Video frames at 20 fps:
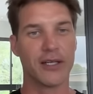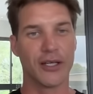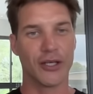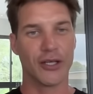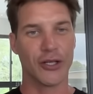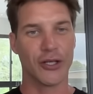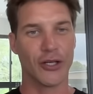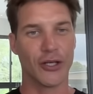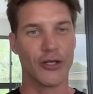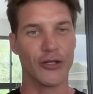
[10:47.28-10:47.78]

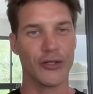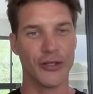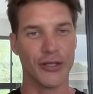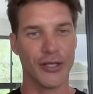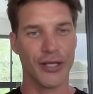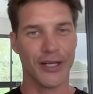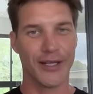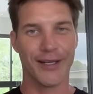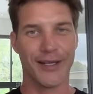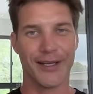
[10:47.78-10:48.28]
you know.
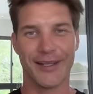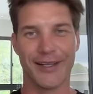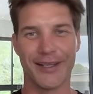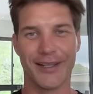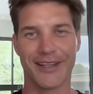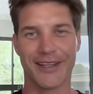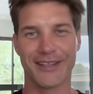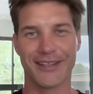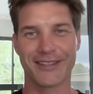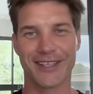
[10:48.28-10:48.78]
And
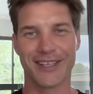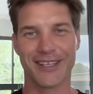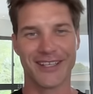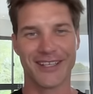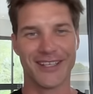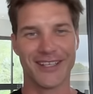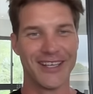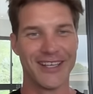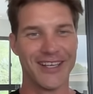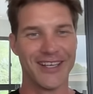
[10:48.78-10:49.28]
there's
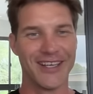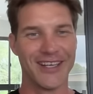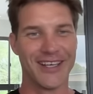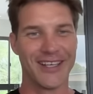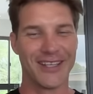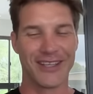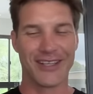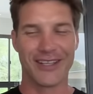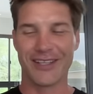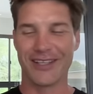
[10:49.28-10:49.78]
a
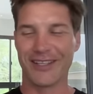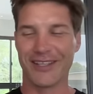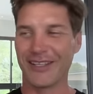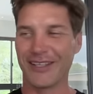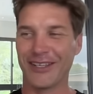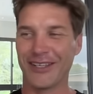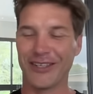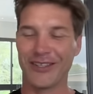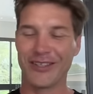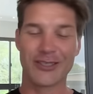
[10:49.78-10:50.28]

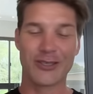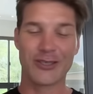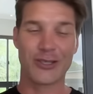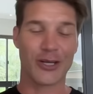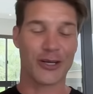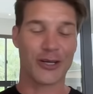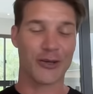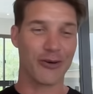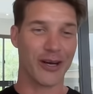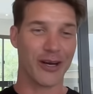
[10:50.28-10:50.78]
you know you can
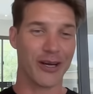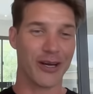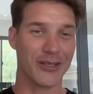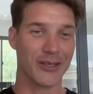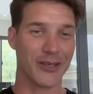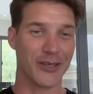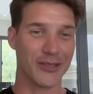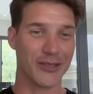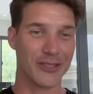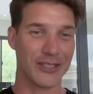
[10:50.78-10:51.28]
joke around and
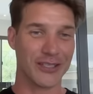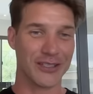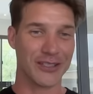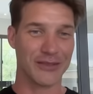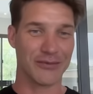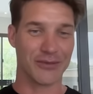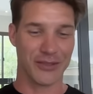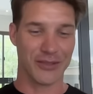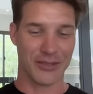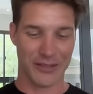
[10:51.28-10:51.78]
go, geez,
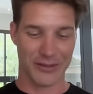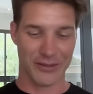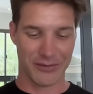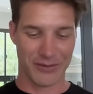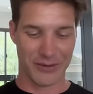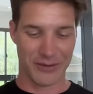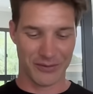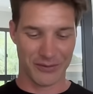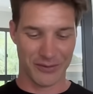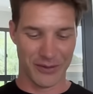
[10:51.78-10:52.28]
if you if
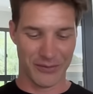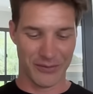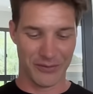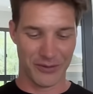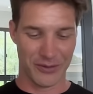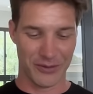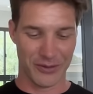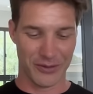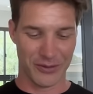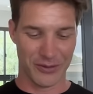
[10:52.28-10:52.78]
if
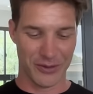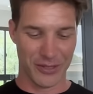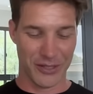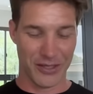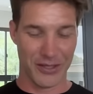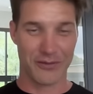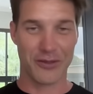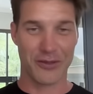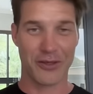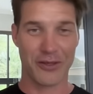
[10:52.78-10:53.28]
you
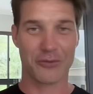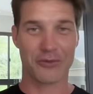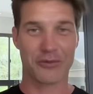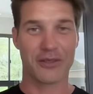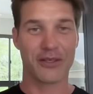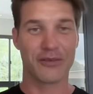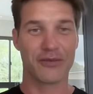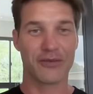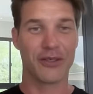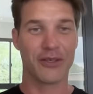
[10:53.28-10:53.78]
if you're not,
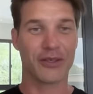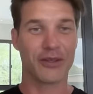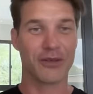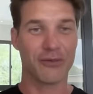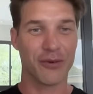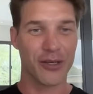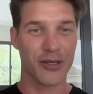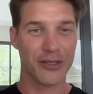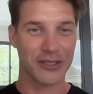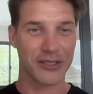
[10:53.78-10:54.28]
if you're not the
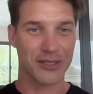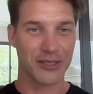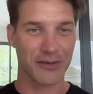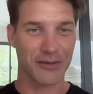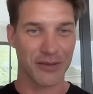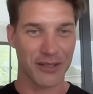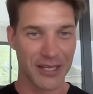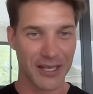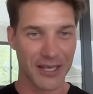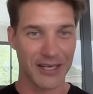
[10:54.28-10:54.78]
fastest of
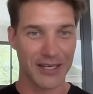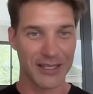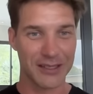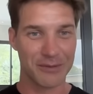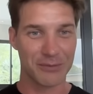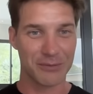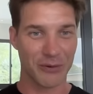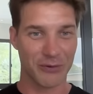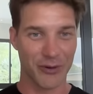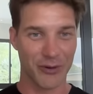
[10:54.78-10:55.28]
the day, at
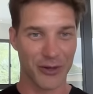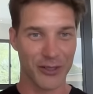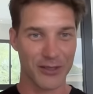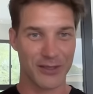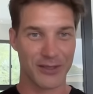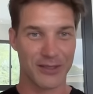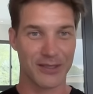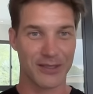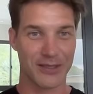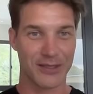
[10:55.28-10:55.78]
least be
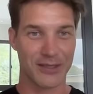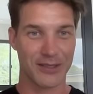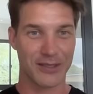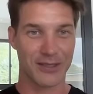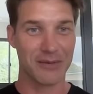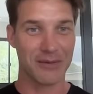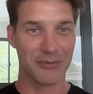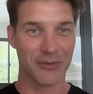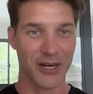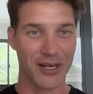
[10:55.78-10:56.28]
fastest in your
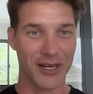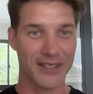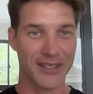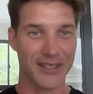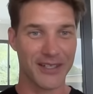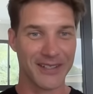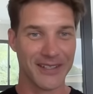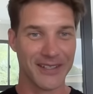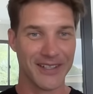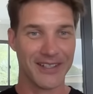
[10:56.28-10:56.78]
team, right?
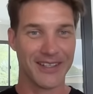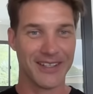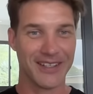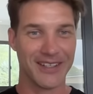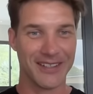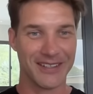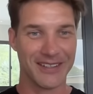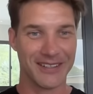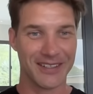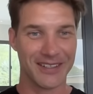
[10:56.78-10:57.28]

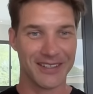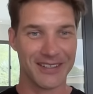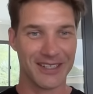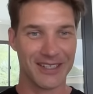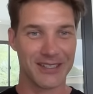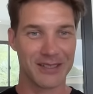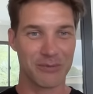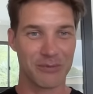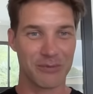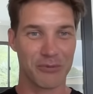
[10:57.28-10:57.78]
It, it
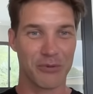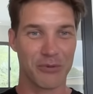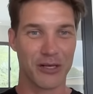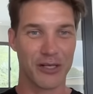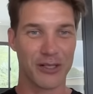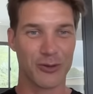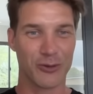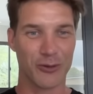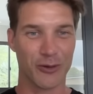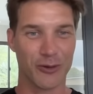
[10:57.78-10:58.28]
takes a bit of
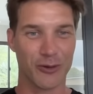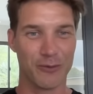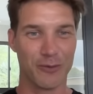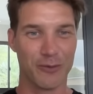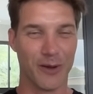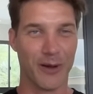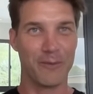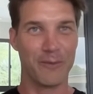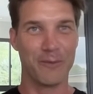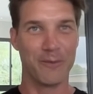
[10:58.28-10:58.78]
pressure off,
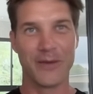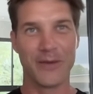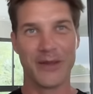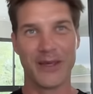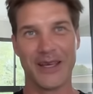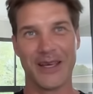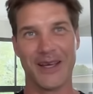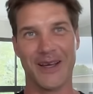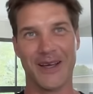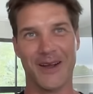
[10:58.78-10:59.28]
but
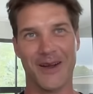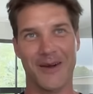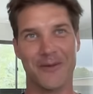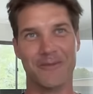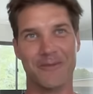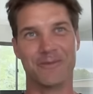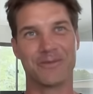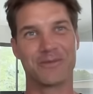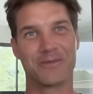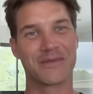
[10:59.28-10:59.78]

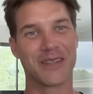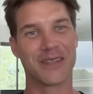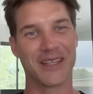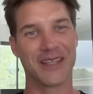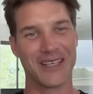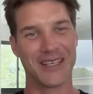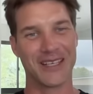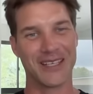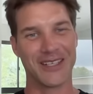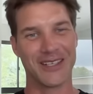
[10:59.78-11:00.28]
um,
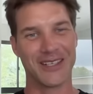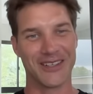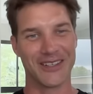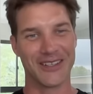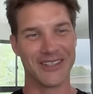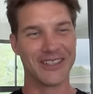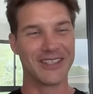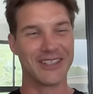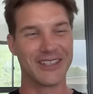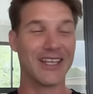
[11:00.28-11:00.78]
you know
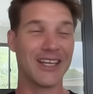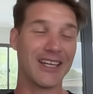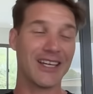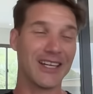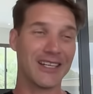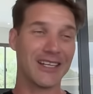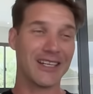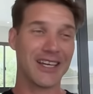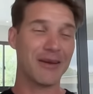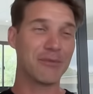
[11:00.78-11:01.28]
it,
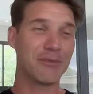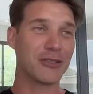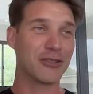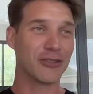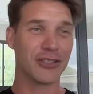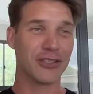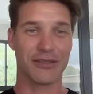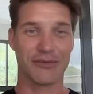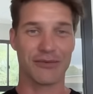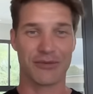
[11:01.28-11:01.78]
it, can be
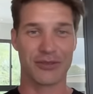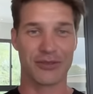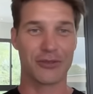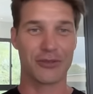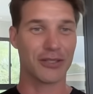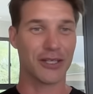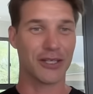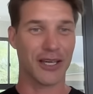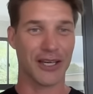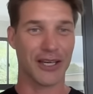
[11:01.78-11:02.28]
tricky for
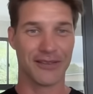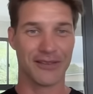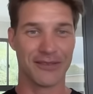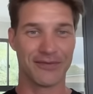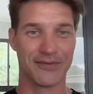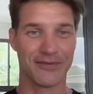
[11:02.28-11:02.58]
sure, Cap.